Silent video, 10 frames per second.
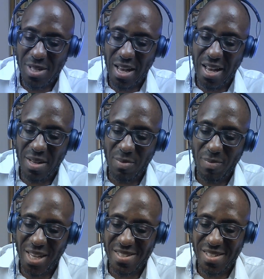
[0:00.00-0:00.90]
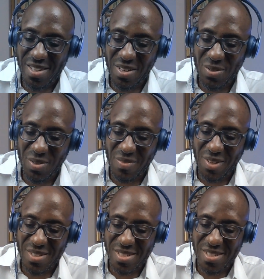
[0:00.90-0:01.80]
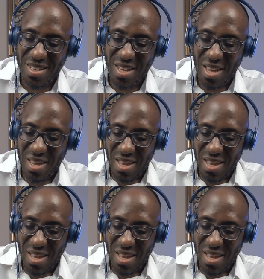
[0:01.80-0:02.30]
at Bastyr University,